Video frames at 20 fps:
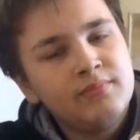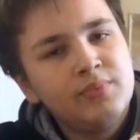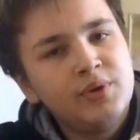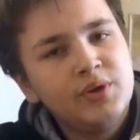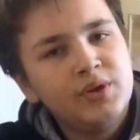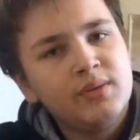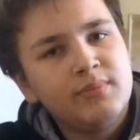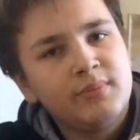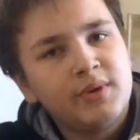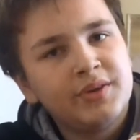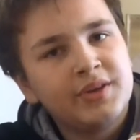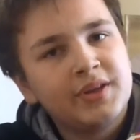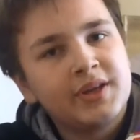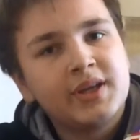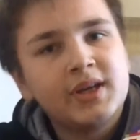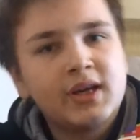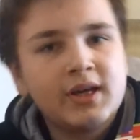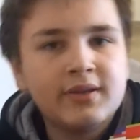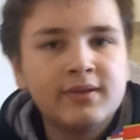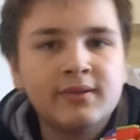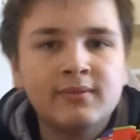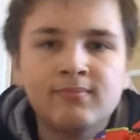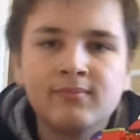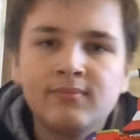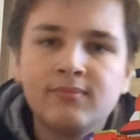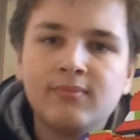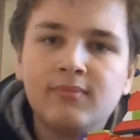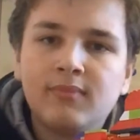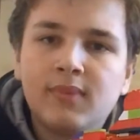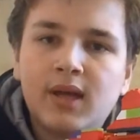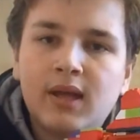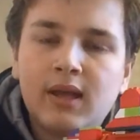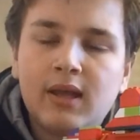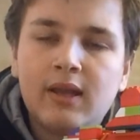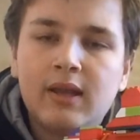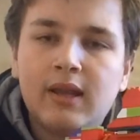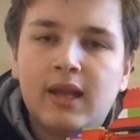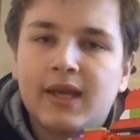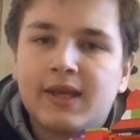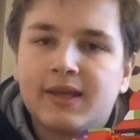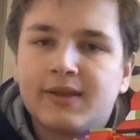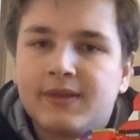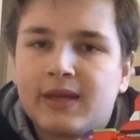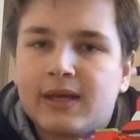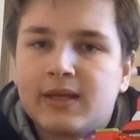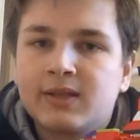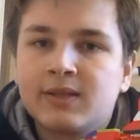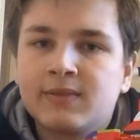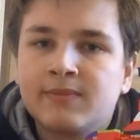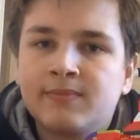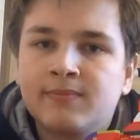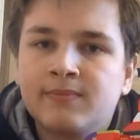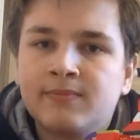Put them on the gun like that.